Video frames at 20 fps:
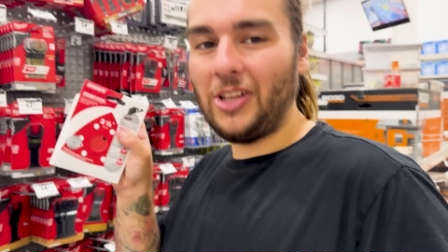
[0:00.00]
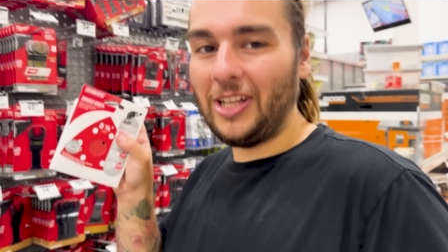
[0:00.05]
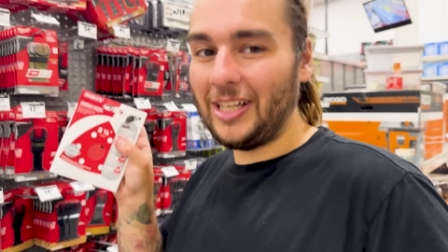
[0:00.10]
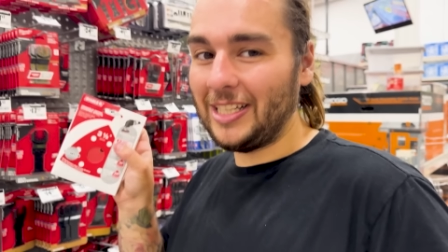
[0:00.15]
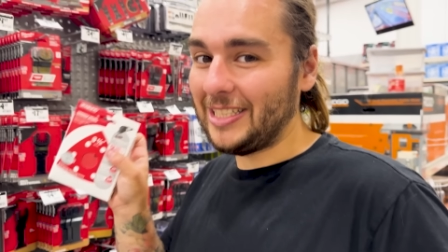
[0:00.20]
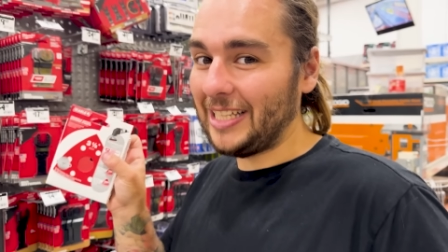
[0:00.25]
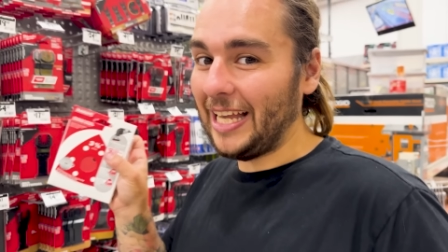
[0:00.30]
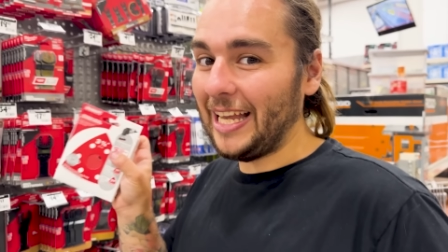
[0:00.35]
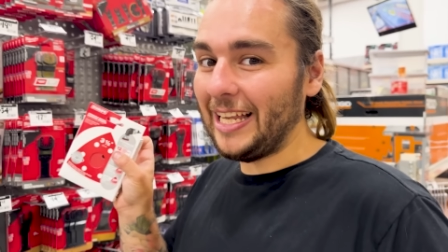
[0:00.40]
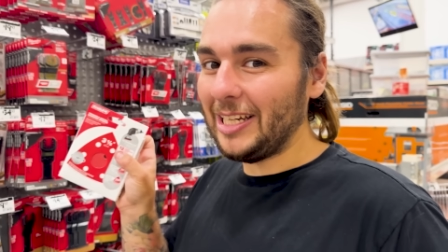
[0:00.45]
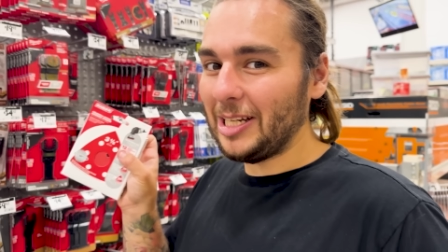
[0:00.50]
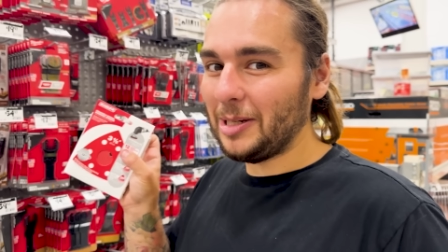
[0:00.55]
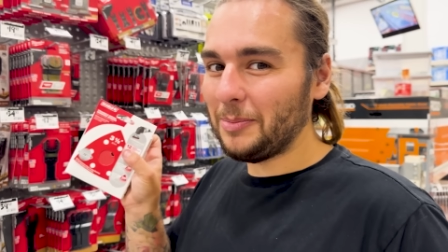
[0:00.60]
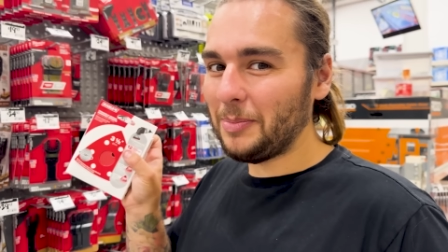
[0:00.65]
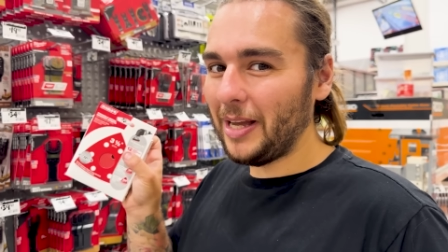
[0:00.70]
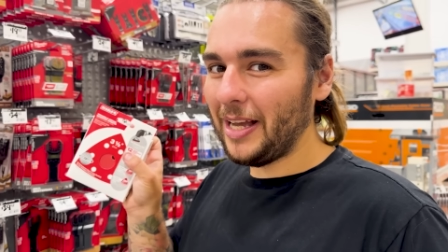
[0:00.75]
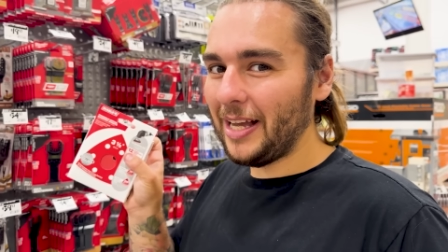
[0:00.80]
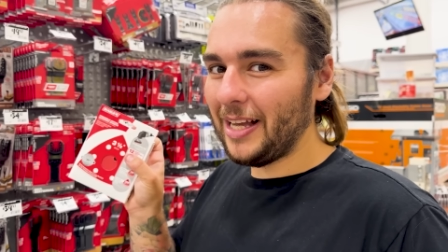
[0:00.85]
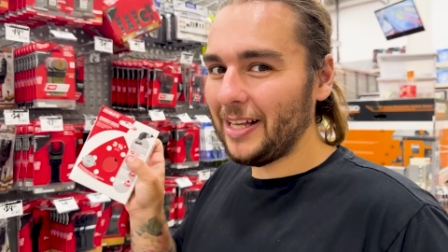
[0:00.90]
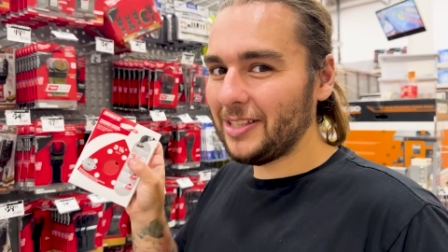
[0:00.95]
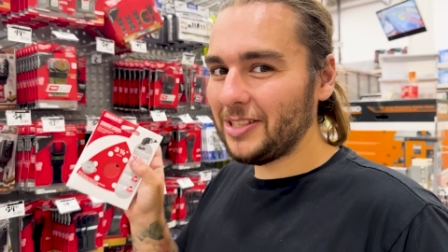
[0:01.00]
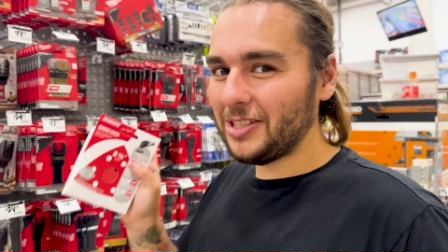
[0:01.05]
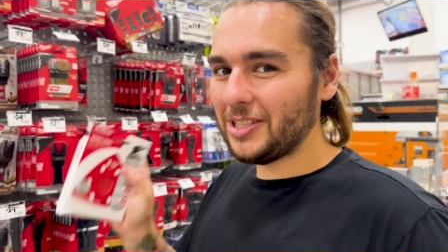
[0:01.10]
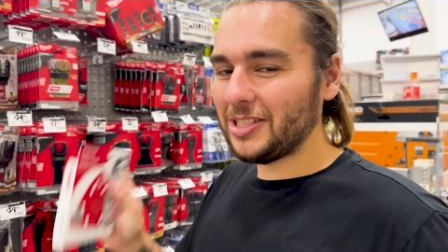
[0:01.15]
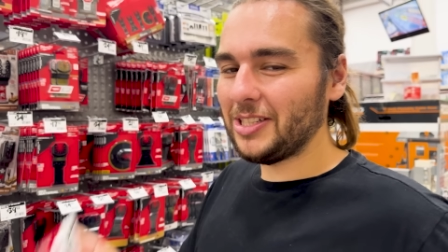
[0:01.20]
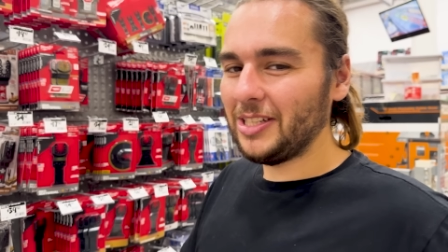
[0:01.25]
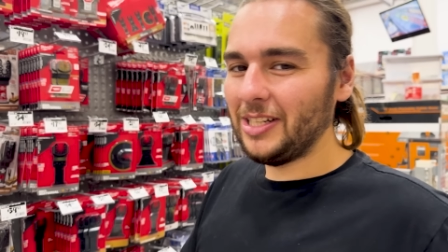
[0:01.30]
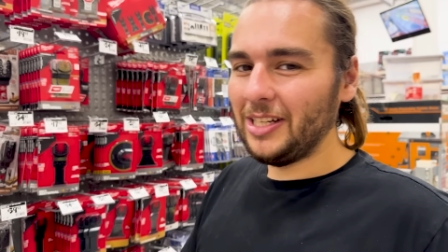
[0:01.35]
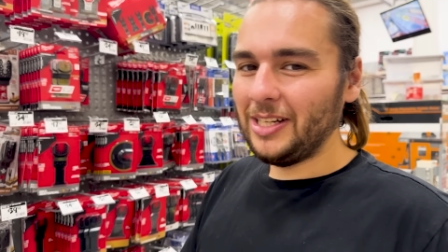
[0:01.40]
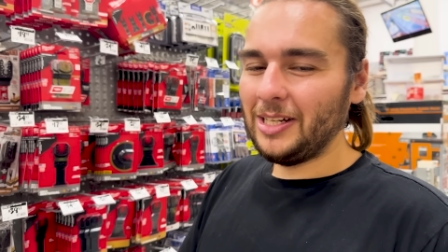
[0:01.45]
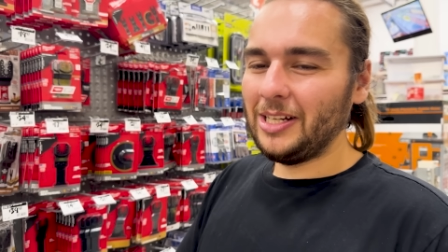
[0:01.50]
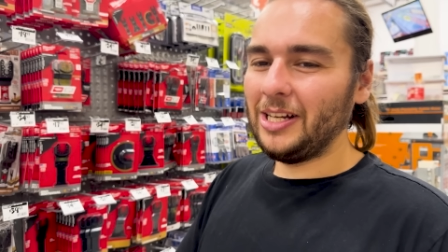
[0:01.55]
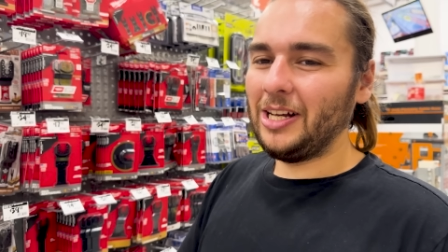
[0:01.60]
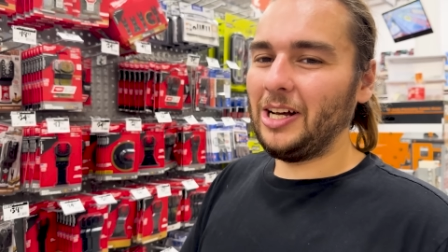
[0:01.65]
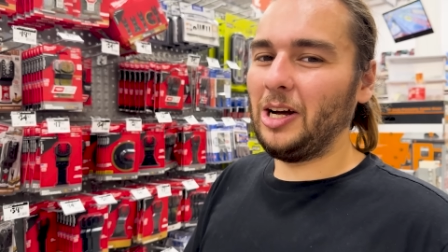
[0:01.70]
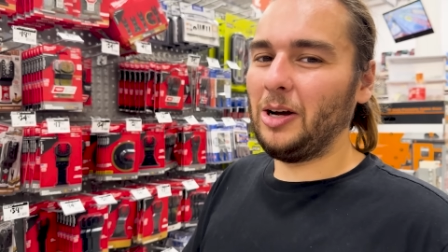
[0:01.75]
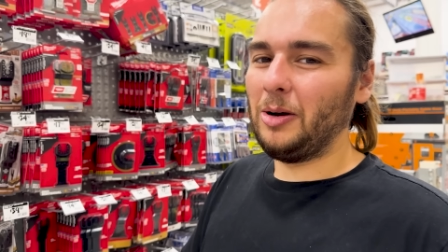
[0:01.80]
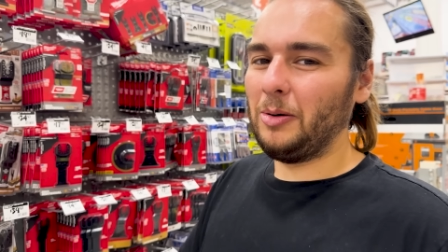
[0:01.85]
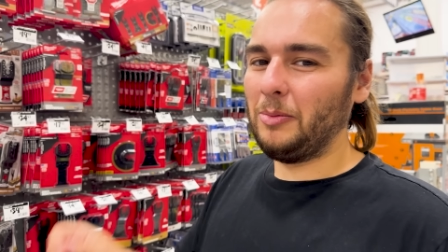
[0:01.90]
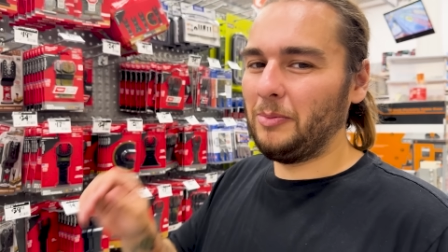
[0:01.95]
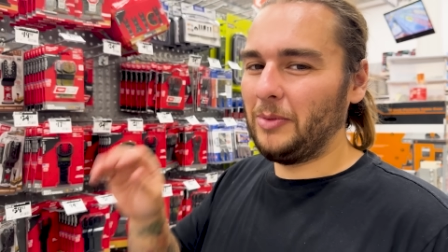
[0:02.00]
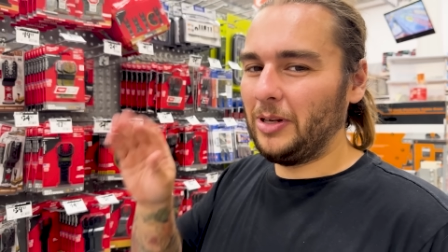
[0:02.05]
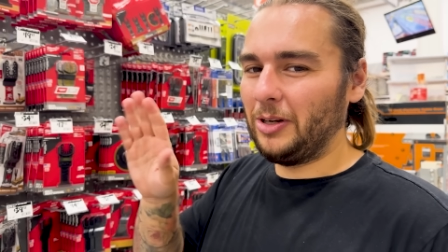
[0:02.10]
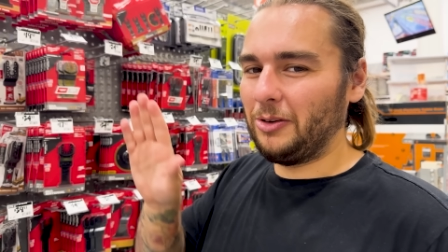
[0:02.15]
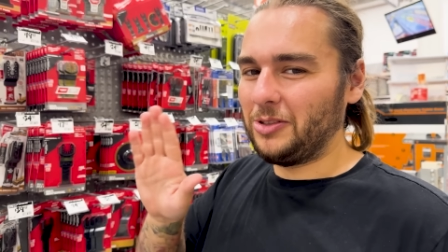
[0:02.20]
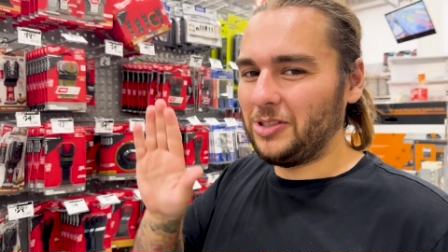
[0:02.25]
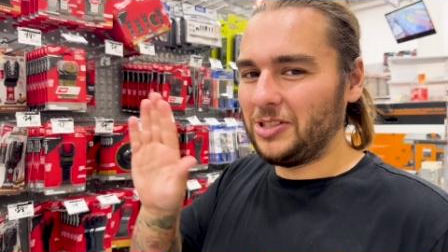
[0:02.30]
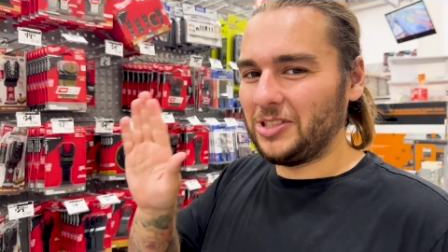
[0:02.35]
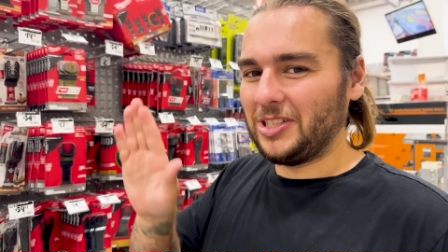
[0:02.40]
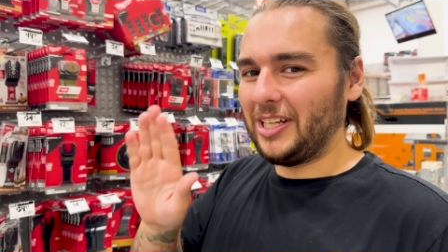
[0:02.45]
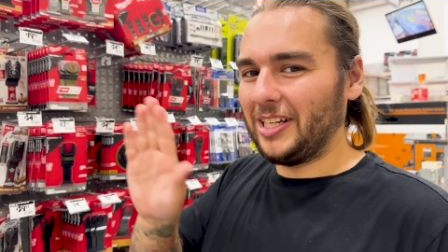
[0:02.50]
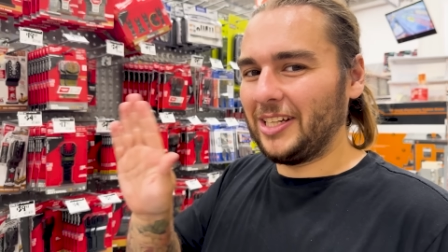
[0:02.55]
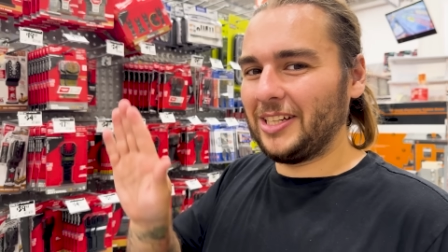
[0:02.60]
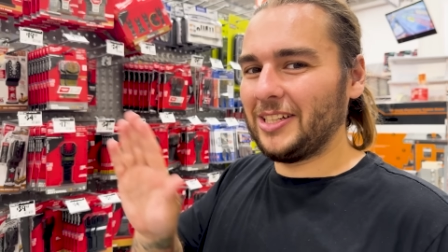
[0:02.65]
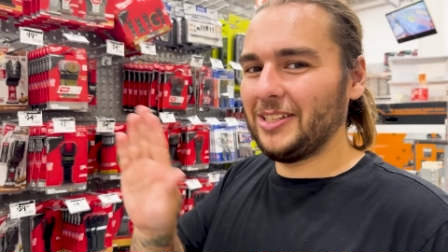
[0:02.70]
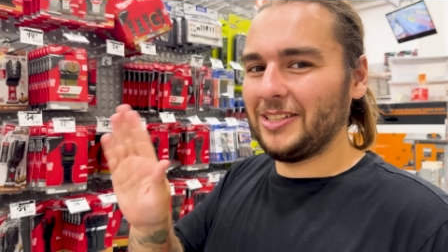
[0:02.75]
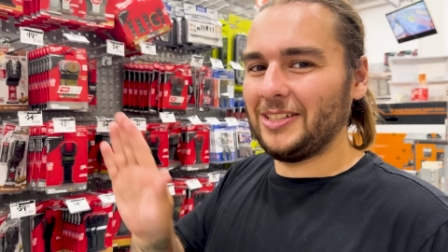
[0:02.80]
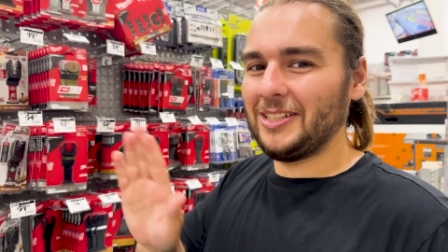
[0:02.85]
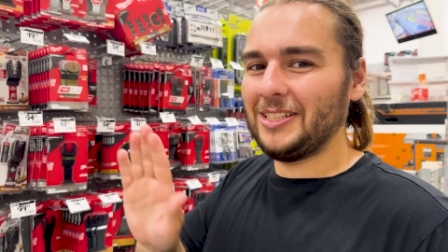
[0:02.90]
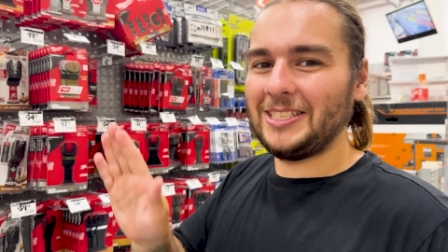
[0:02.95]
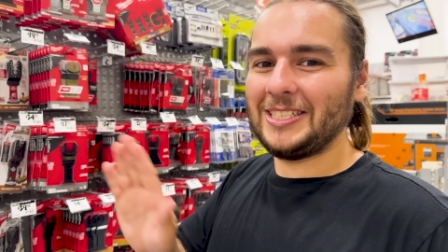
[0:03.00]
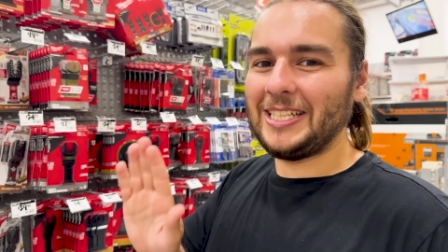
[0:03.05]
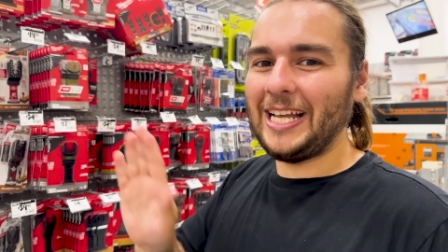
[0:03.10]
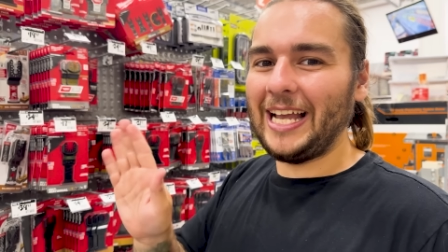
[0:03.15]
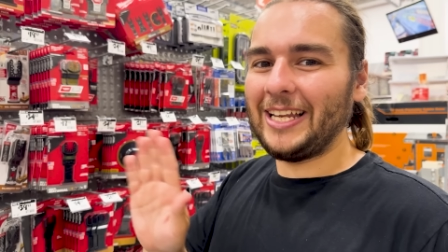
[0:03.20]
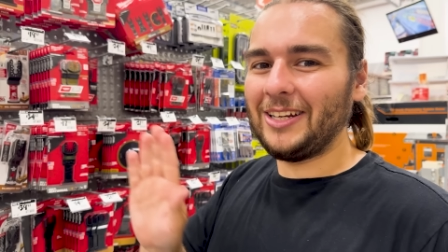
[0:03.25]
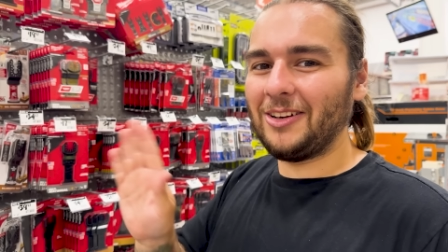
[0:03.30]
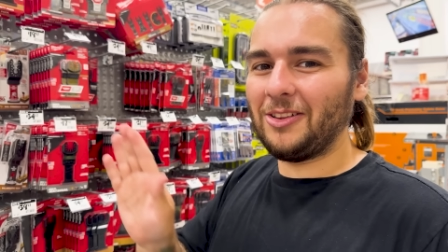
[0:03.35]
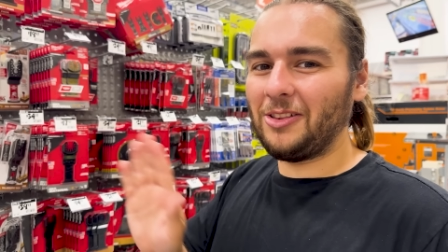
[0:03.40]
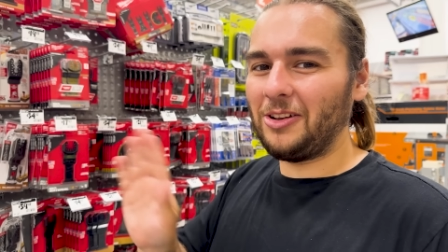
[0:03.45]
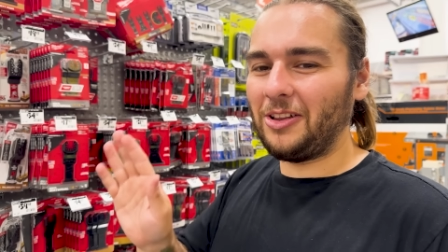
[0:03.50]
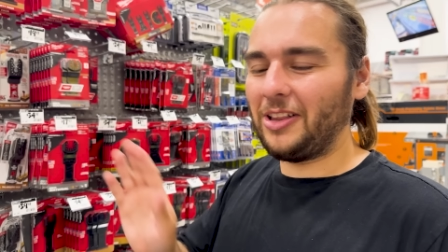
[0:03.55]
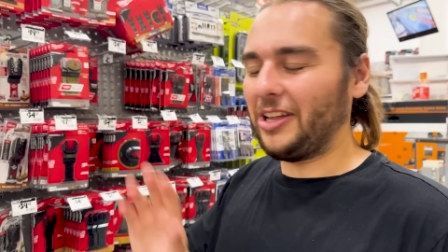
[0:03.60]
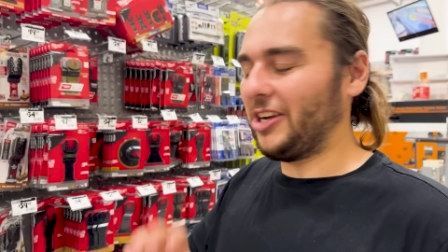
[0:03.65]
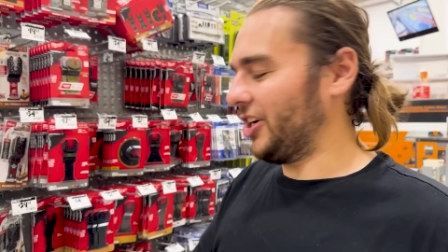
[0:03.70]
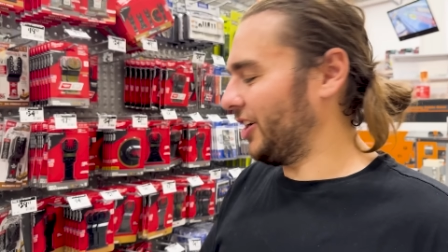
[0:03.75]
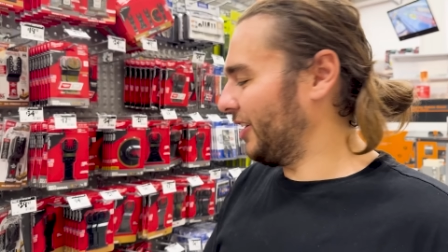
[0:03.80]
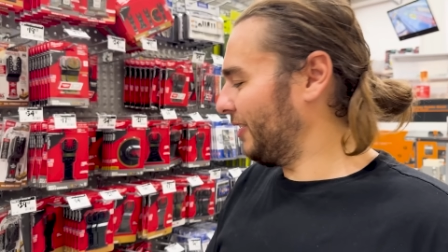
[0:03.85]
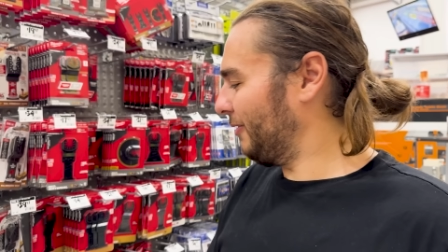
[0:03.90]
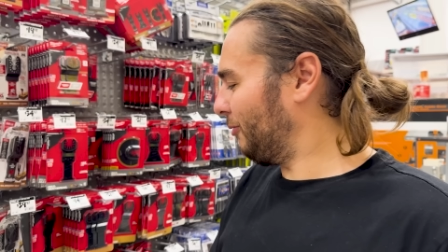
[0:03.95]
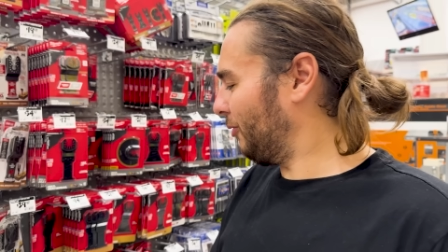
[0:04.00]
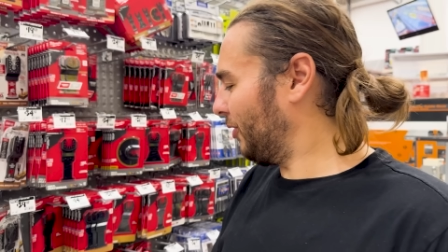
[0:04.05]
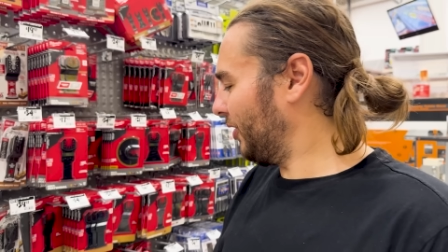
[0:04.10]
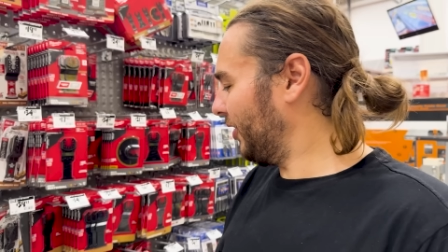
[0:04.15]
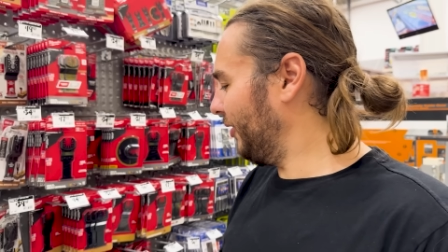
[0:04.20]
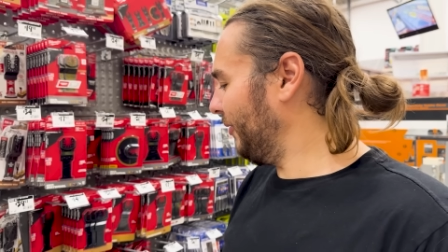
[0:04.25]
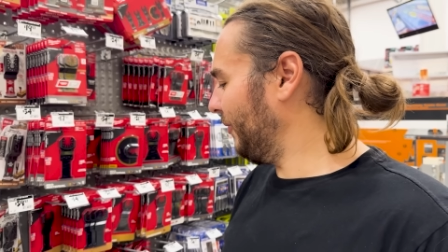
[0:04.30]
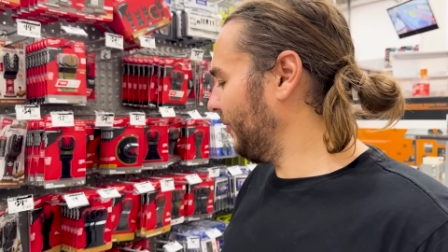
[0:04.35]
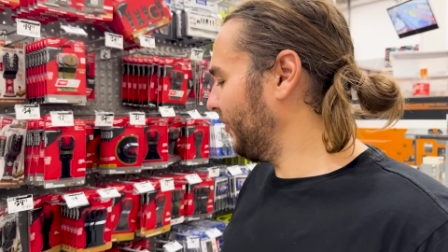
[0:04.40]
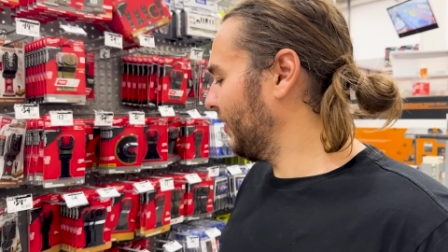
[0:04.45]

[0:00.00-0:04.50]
like sanding pads. Um, it'll just like sand a little area for you,